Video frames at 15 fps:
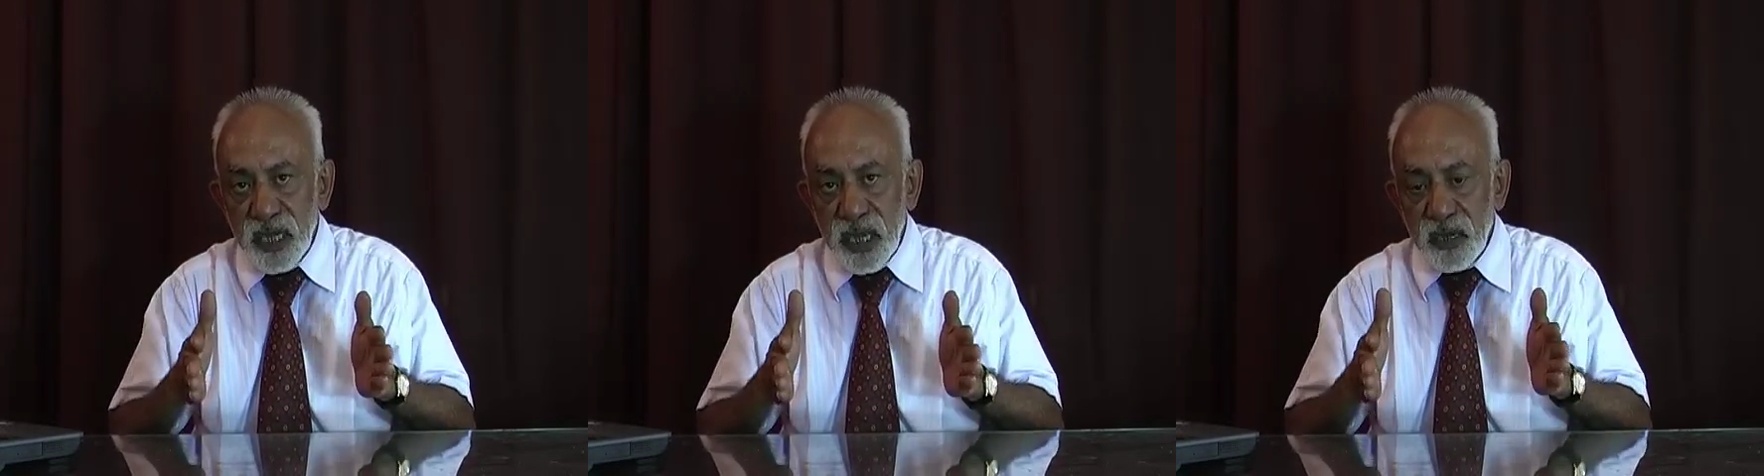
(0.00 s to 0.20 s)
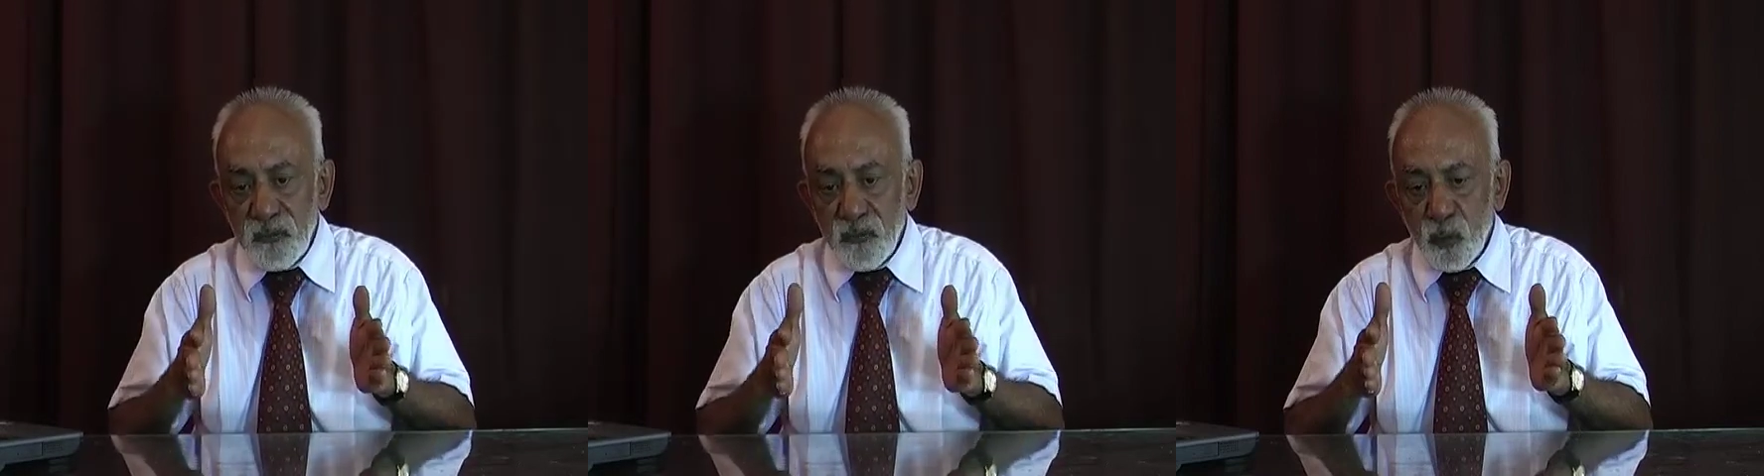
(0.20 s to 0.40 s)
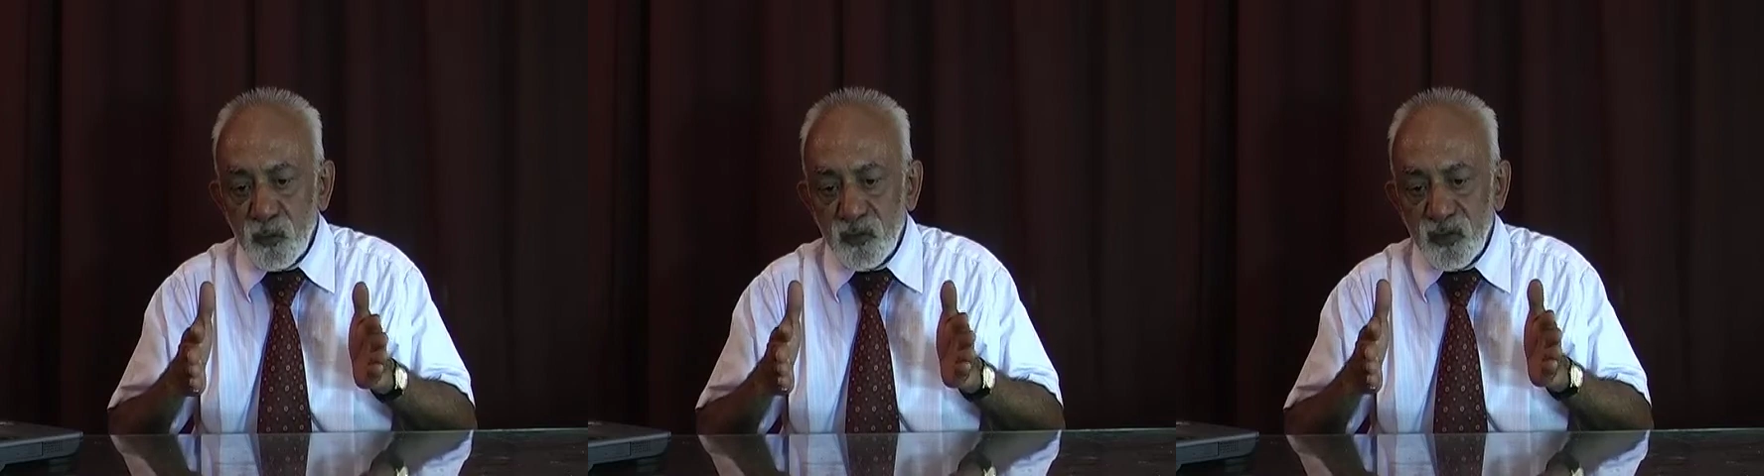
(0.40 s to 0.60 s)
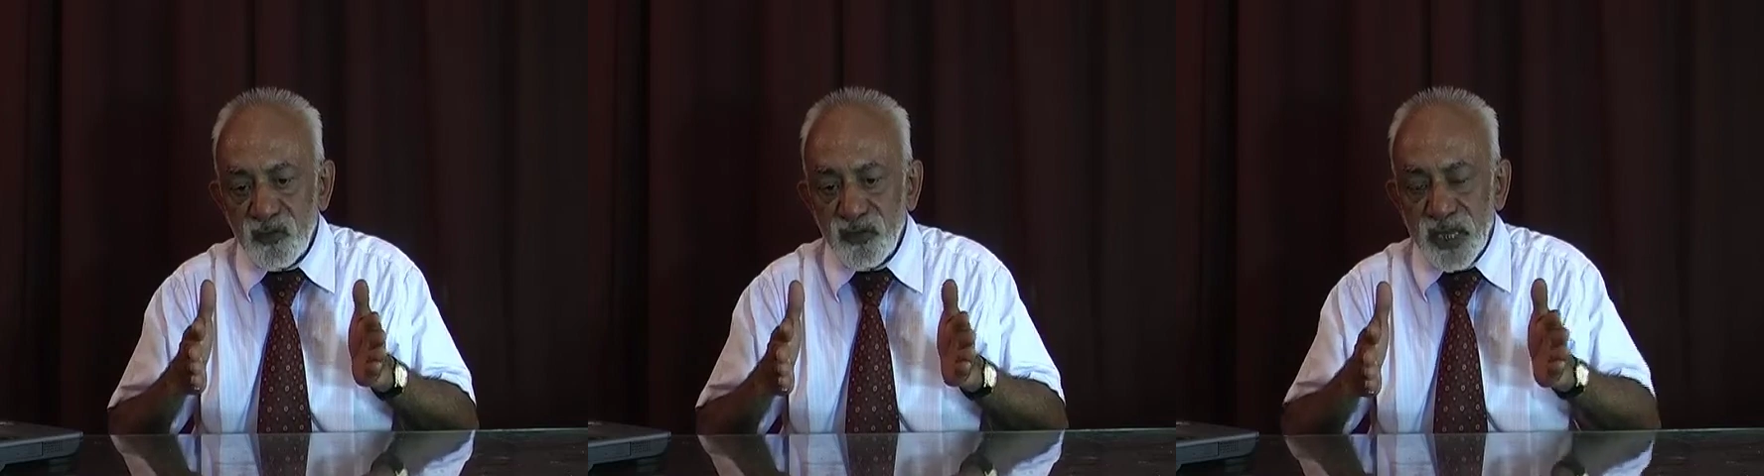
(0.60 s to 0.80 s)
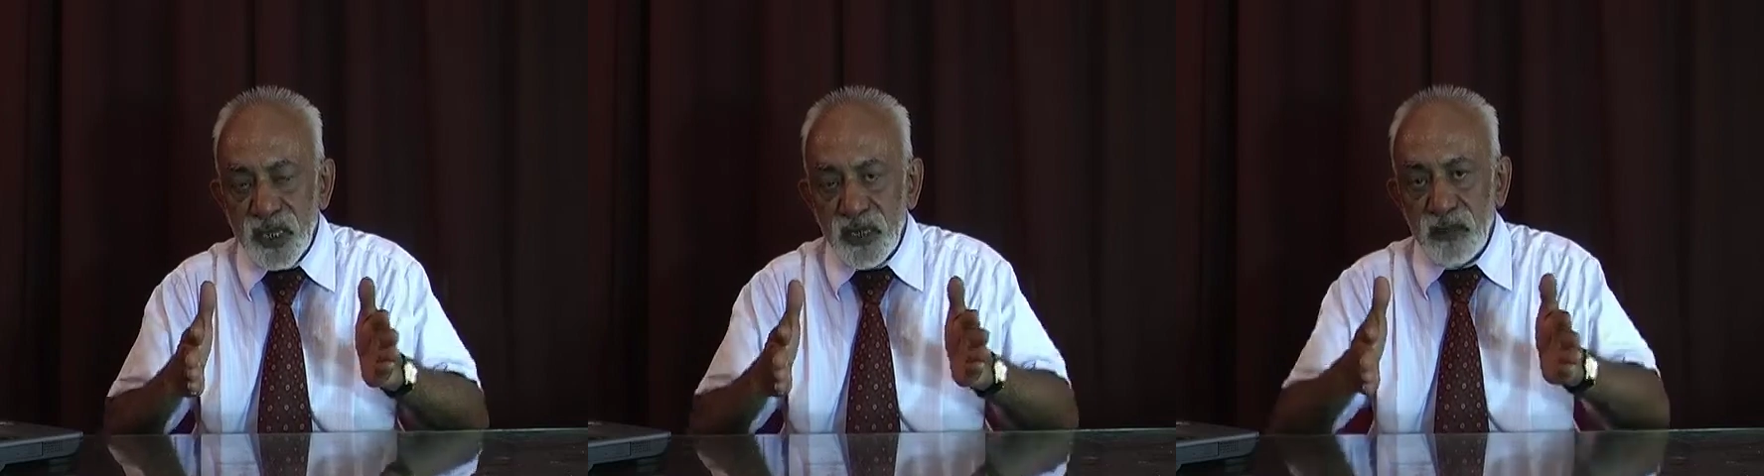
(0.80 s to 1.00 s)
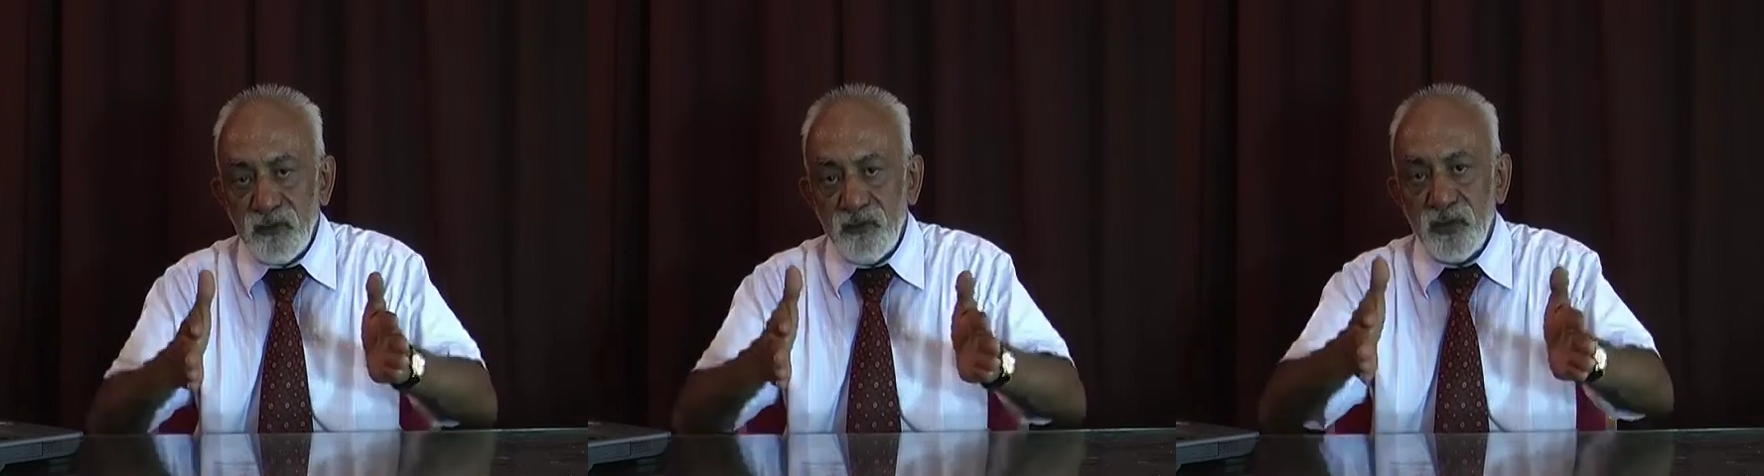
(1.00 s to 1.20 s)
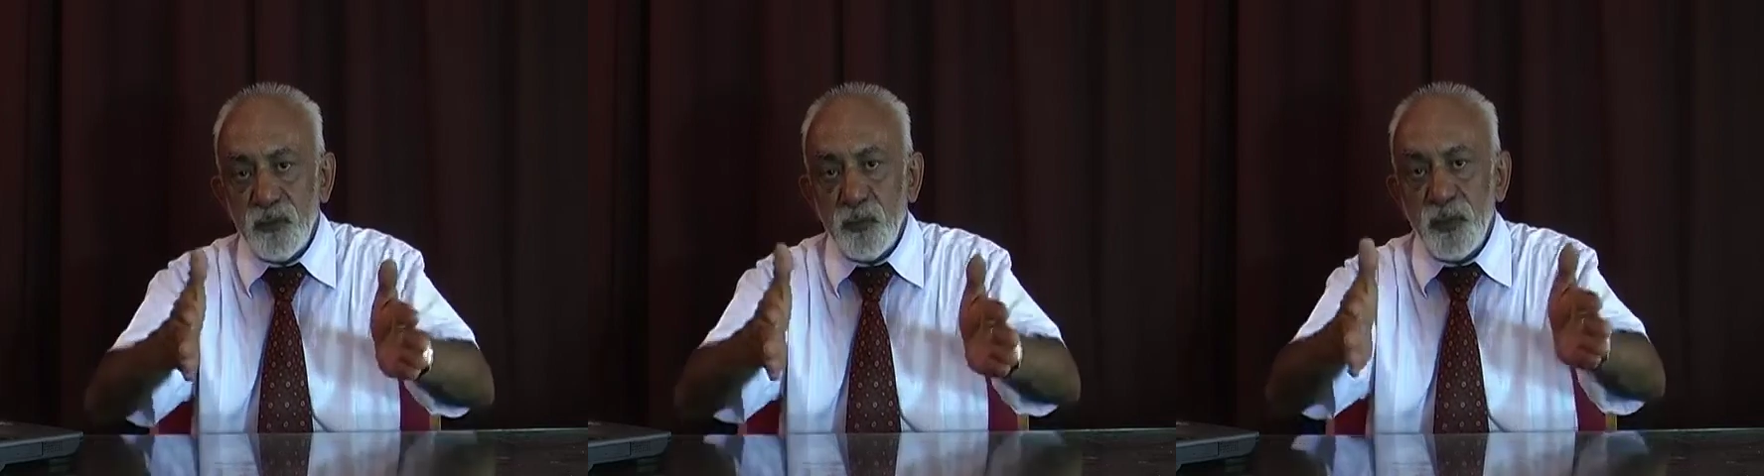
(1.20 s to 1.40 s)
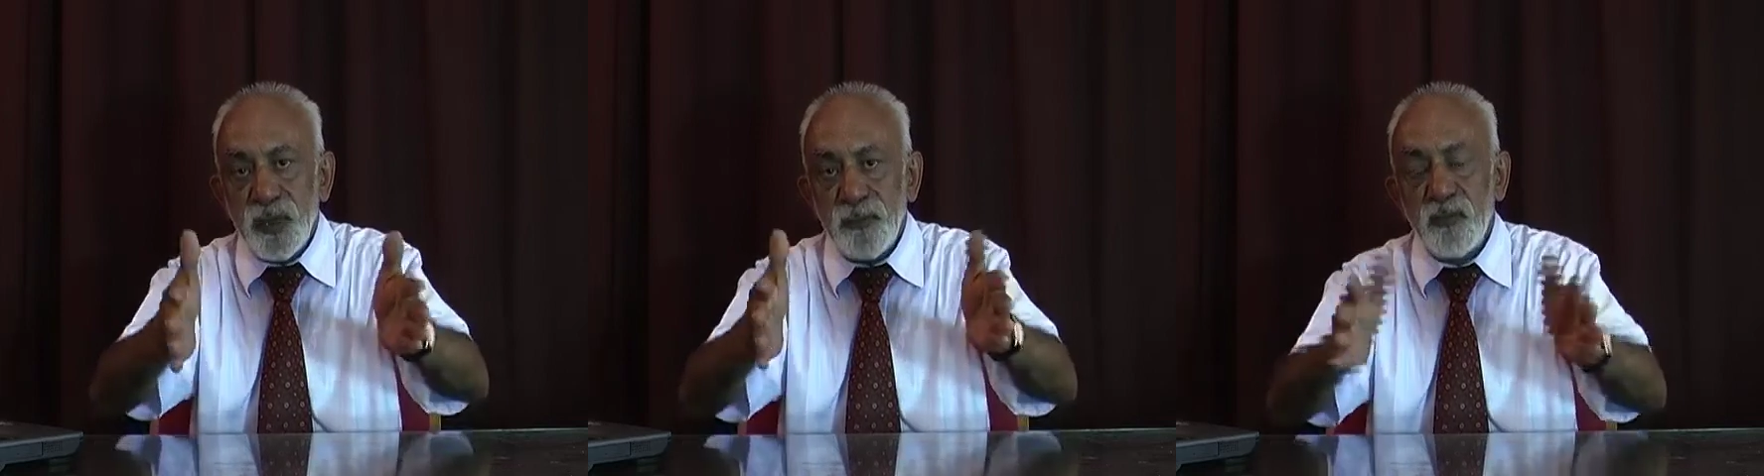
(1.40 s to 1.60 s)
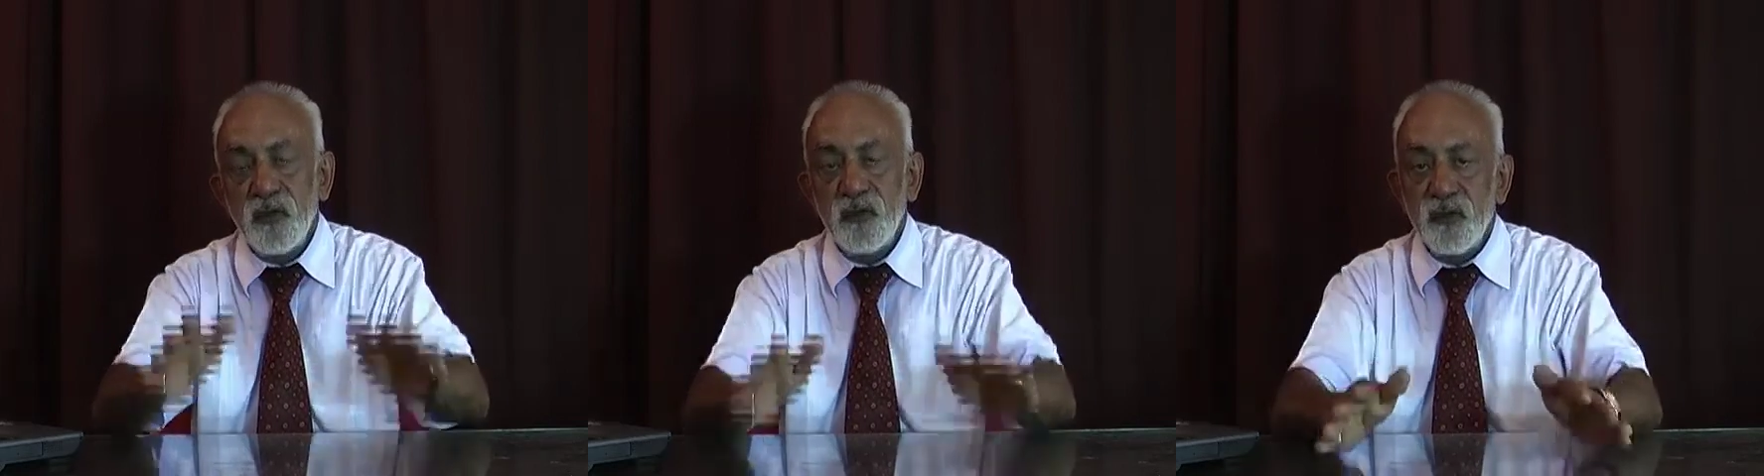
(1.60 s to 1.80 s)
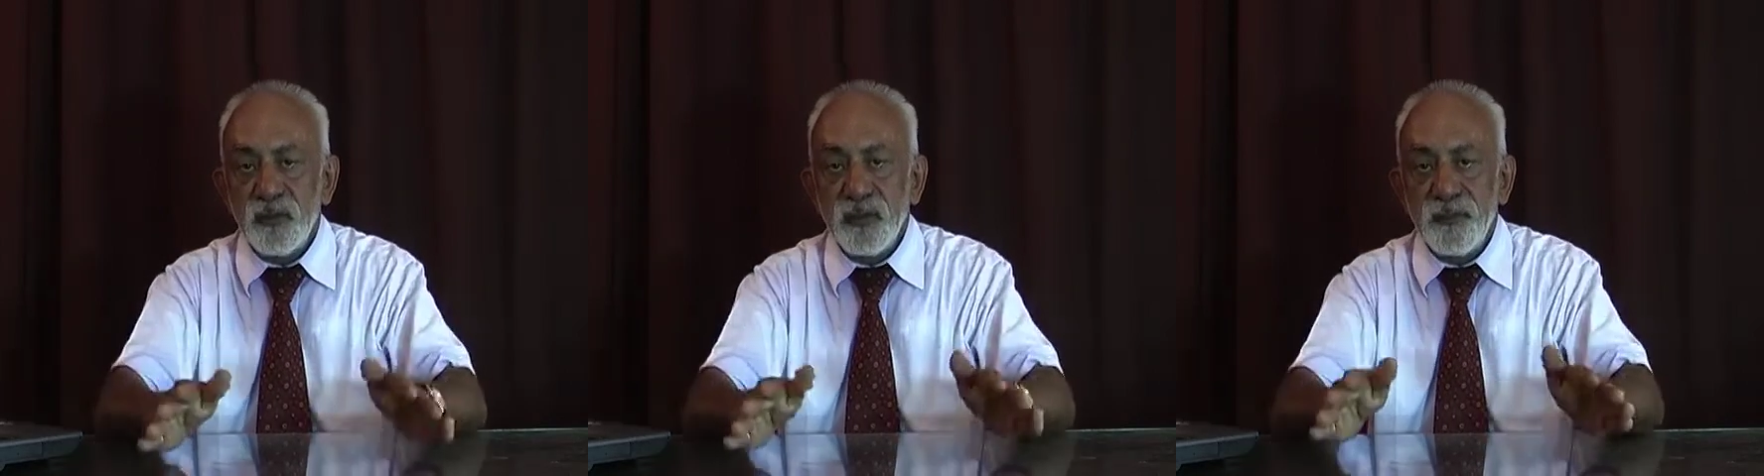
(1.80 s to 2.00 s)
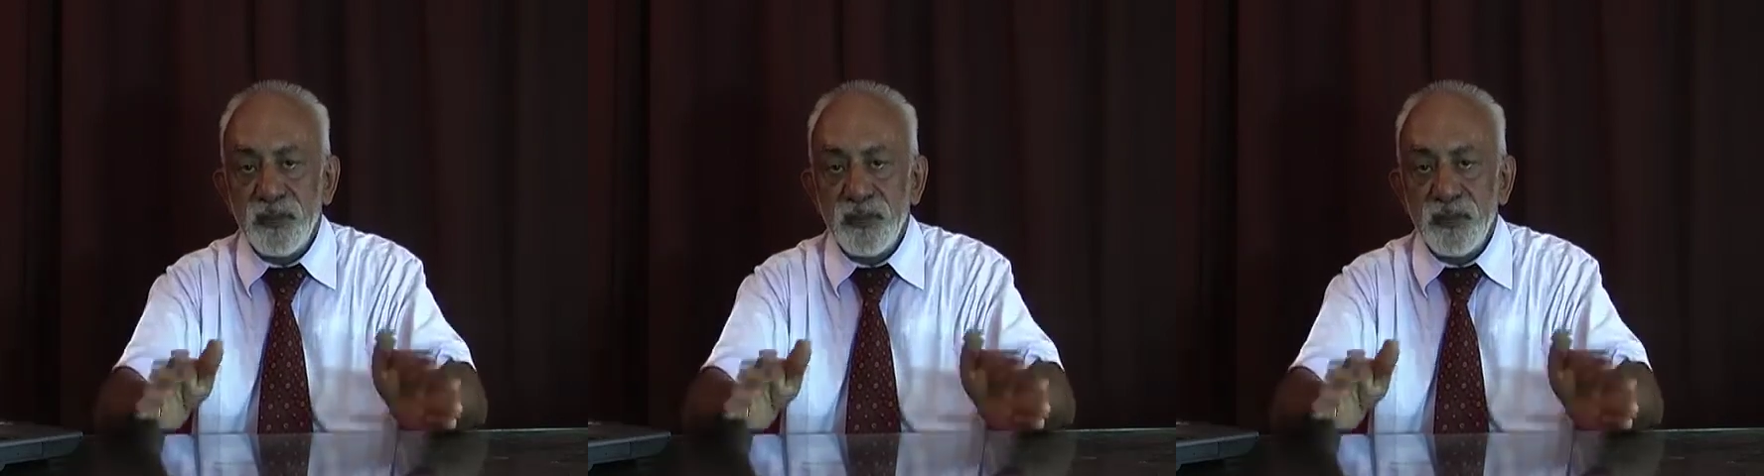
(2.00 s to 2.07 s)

and most scientific way possible.